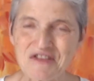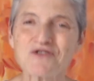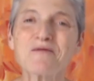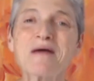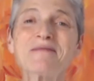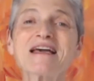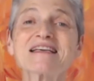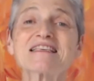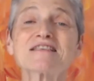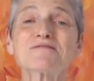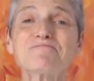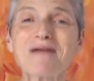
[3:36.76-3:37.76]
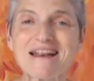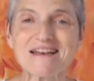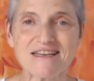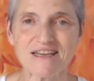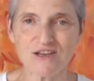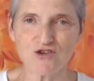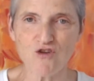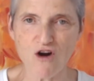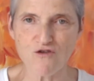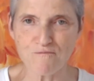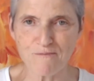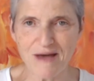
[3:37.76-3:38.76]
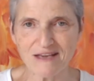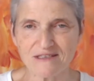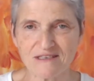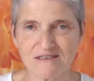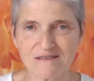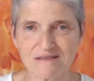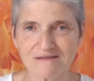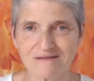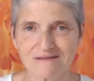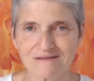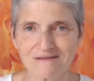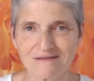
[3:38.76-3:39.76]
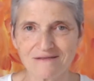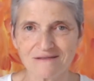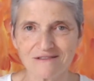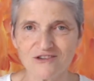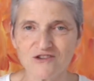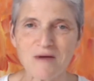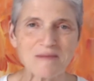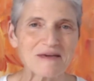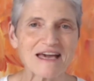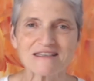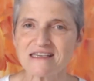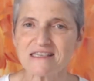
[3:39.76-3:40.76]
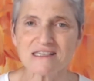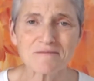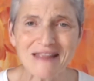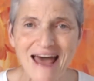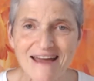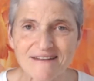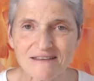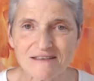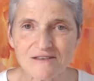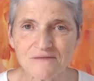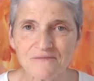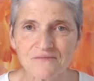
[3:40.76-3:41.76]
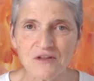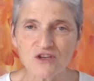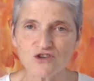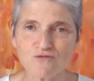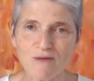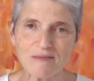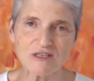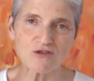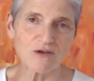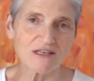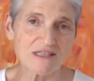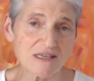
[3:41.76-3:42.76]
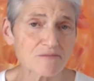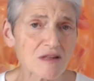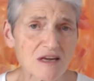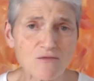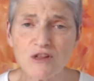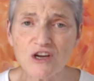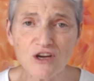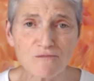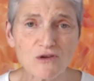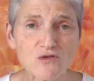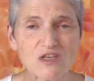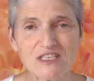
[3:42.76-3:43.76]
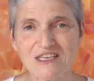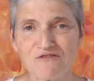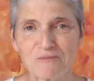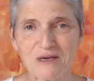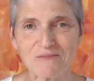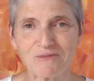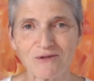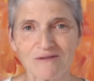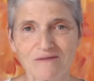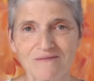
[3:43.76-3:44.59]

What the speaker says: You may be expanding your home base. You may be getting some land. You may be doing something with a community of people.